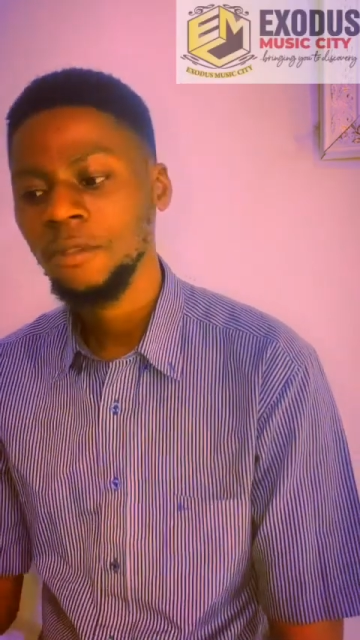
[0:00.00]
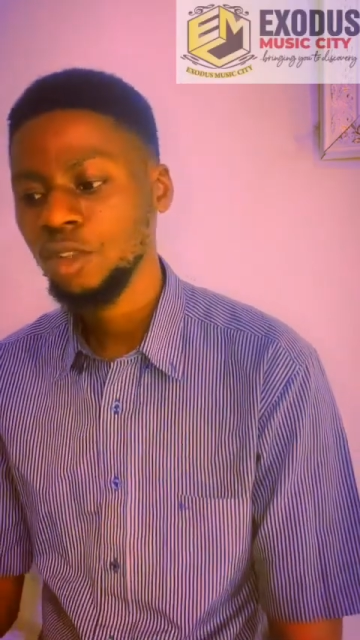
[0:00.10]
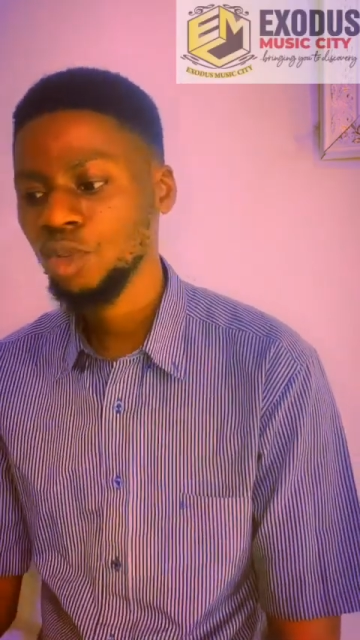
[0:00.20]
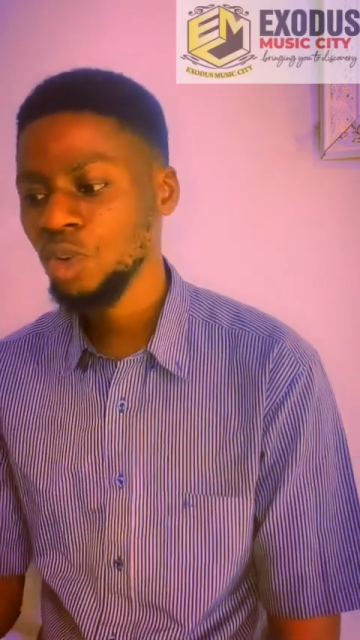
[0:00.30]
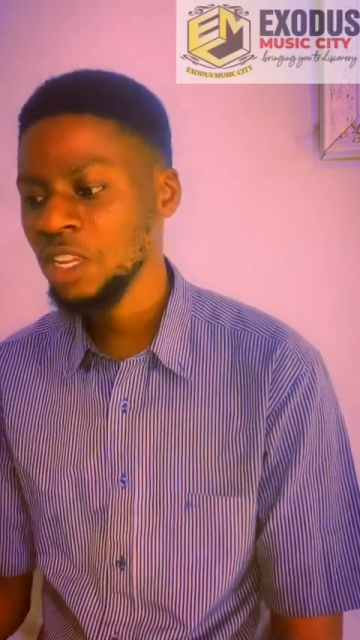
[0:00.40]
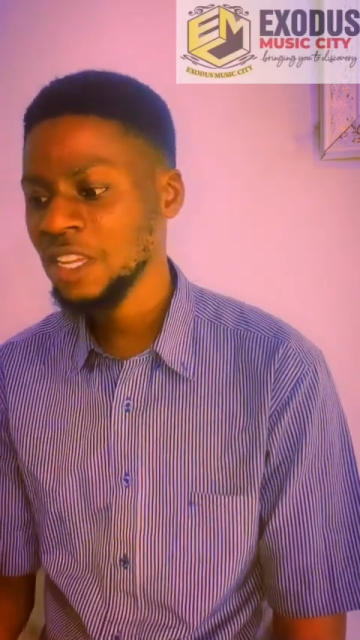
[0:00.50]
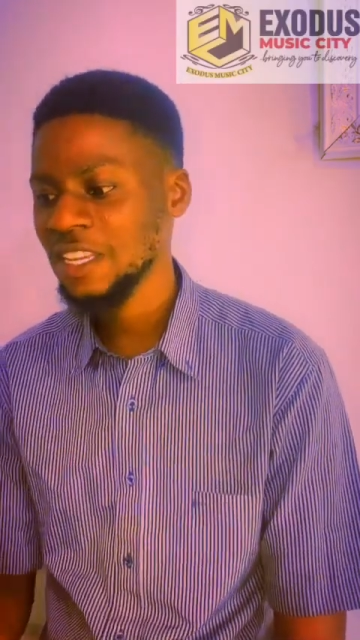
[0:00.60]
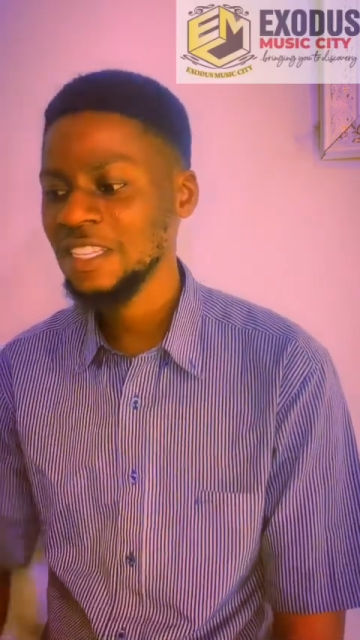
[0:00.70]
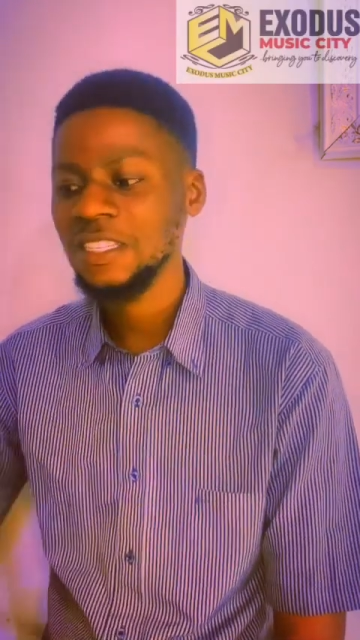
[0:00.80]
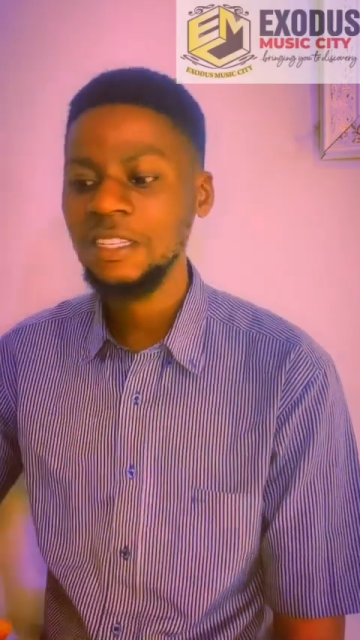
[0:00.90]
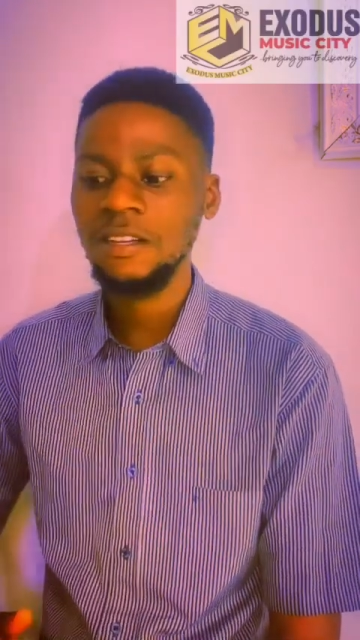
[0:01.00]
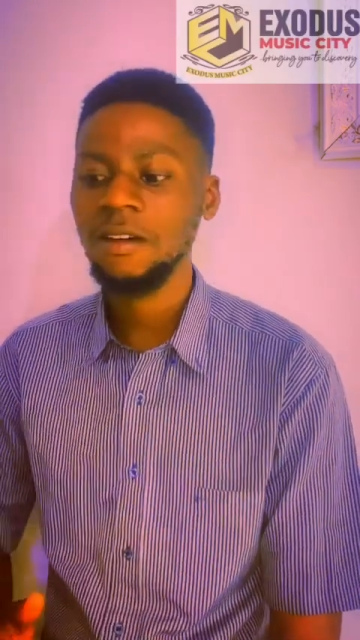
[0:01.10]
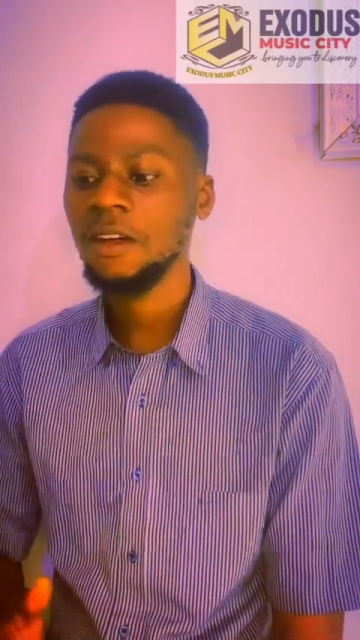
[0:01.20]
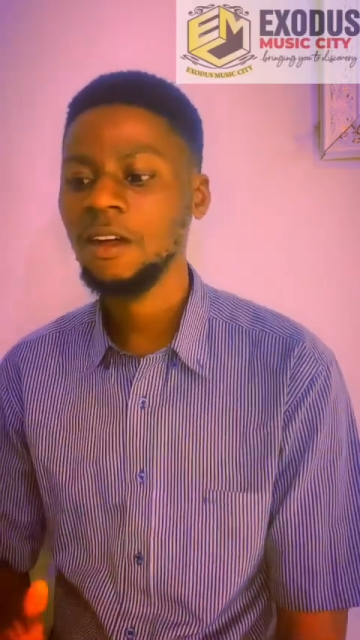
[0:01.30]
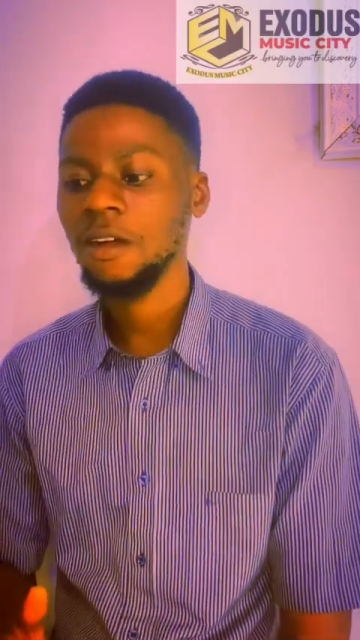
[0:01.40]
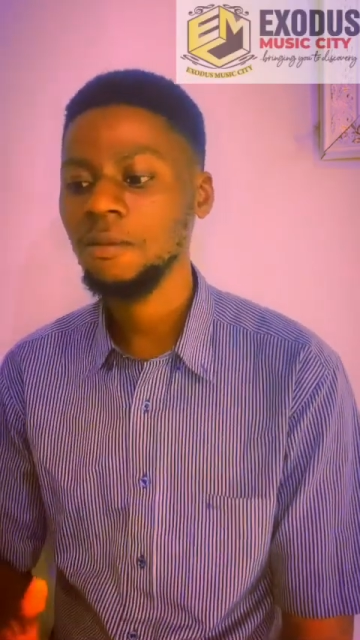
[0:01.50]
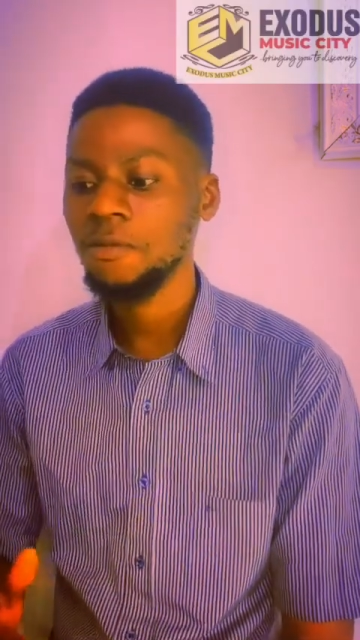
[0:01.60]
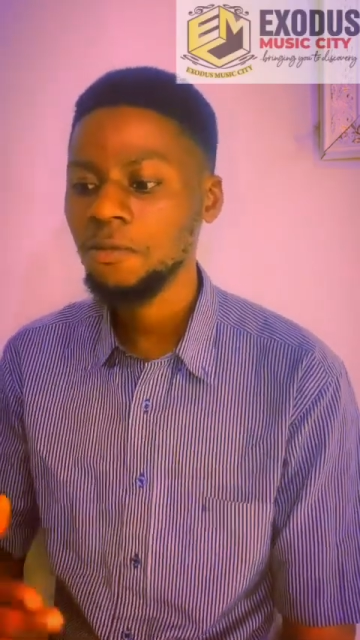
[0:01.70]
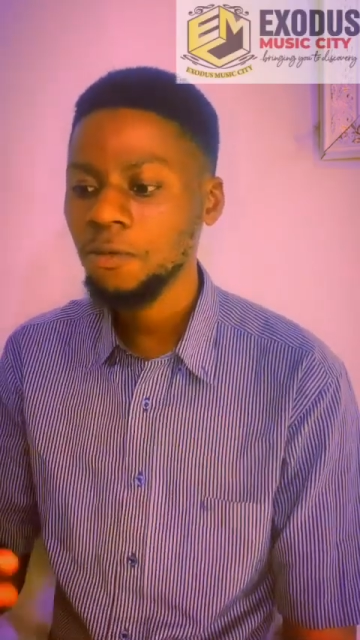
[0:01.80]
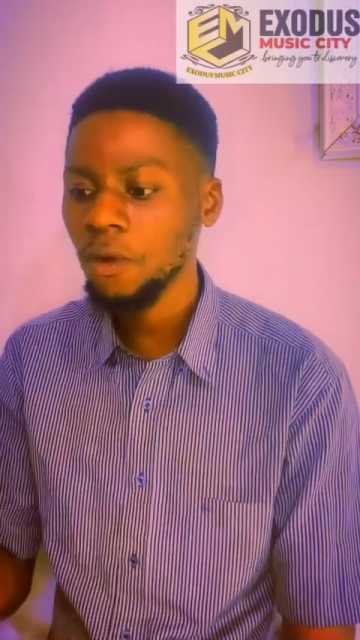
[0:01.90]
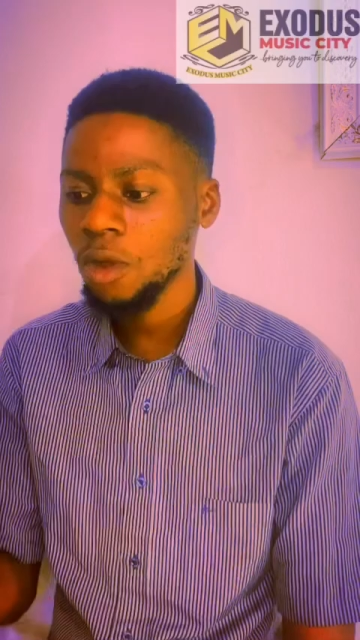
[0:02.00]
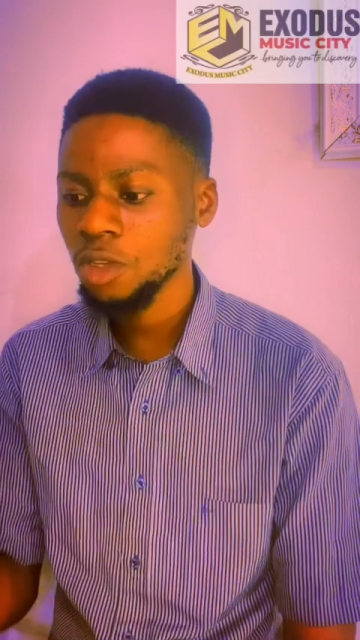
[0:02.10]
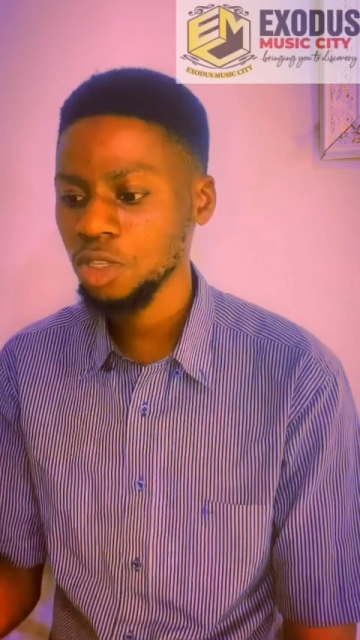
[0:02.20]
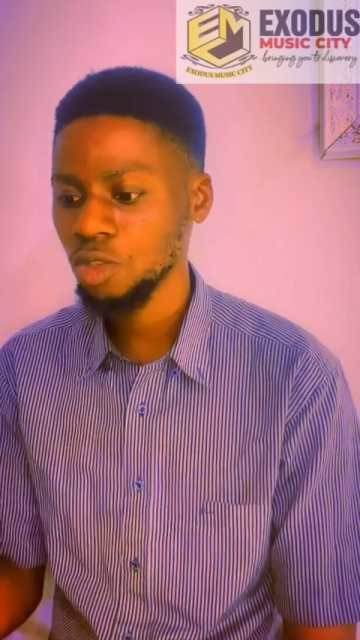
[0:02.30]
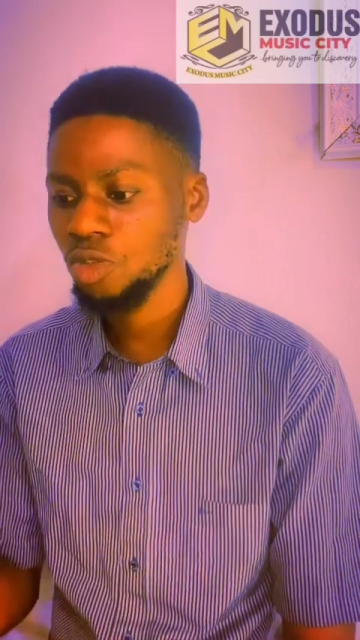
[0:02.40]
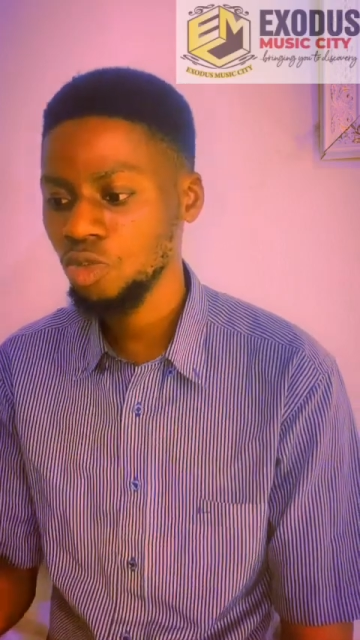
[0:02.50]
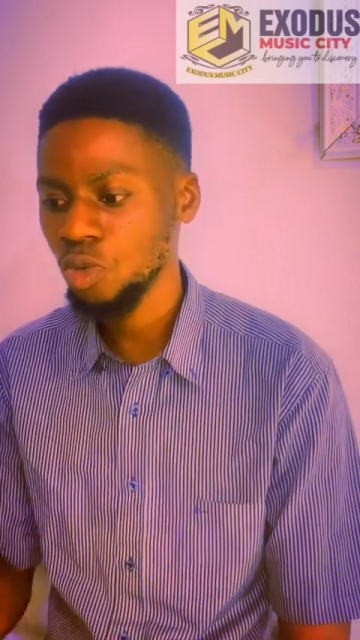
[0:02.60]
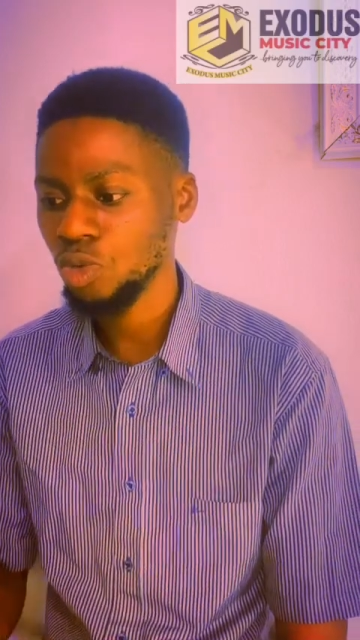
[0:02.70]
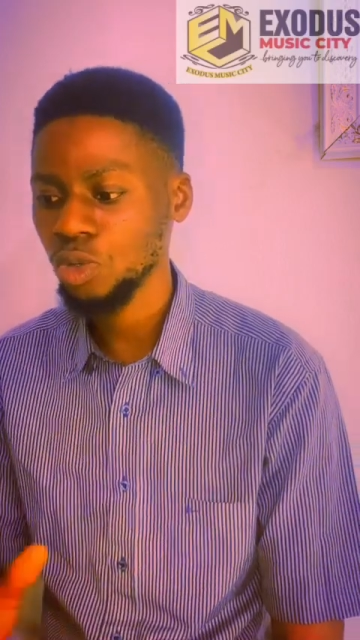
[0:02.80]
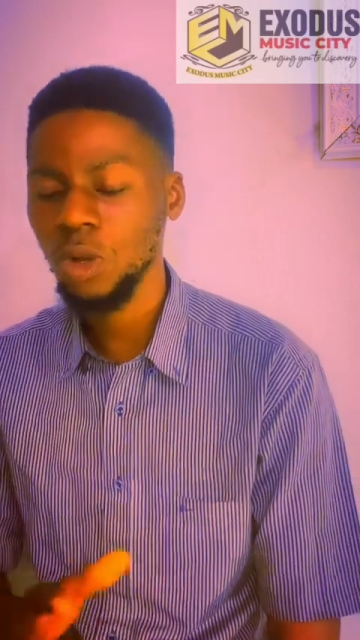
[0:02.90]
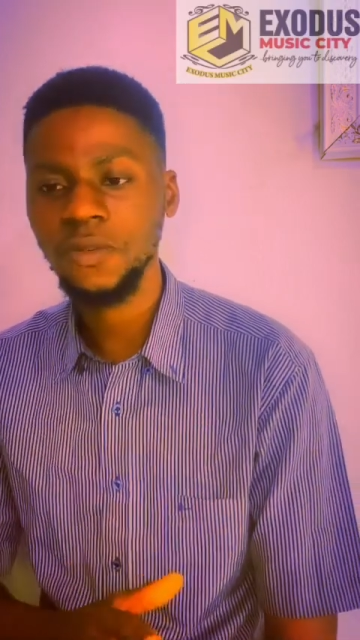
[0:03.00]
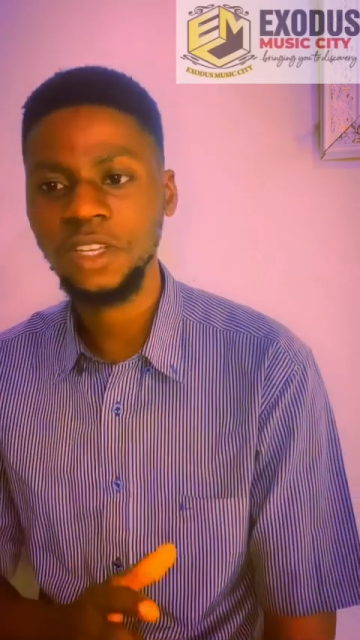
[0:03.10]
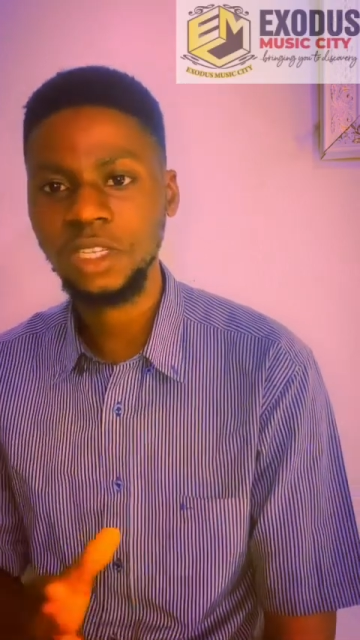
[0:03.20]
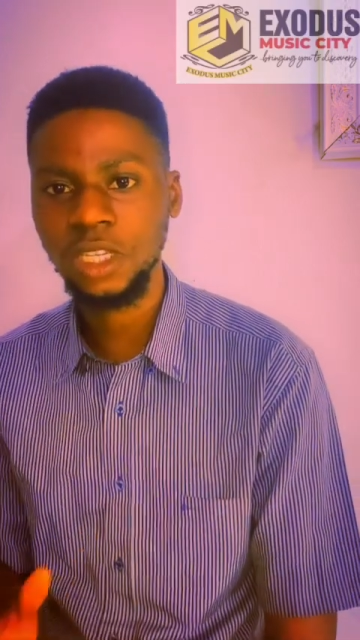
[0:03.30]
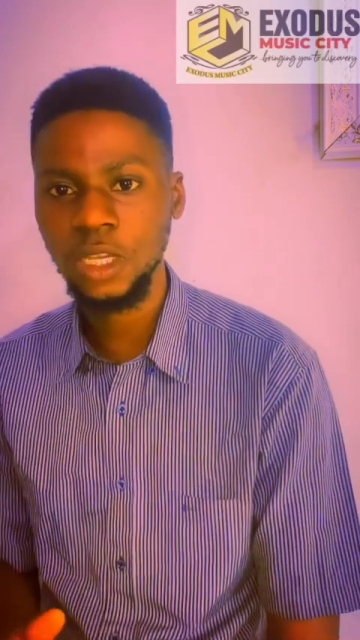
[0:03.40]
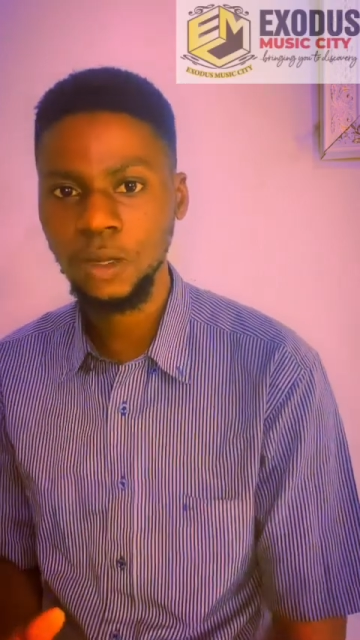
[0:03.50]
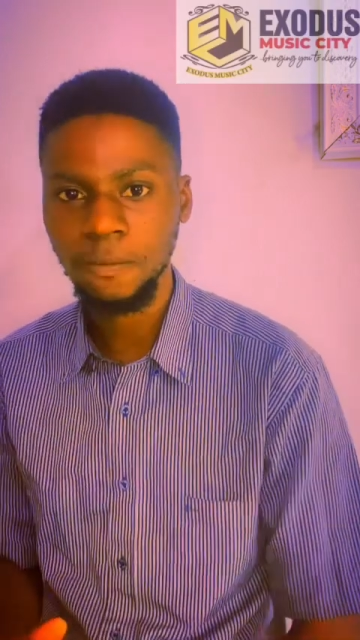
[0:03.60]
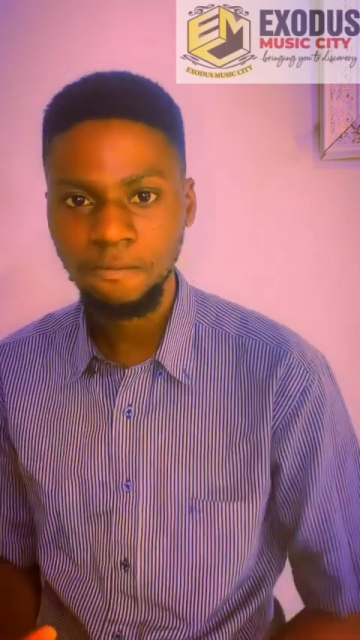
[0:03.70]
Tonic is the first note of a scale,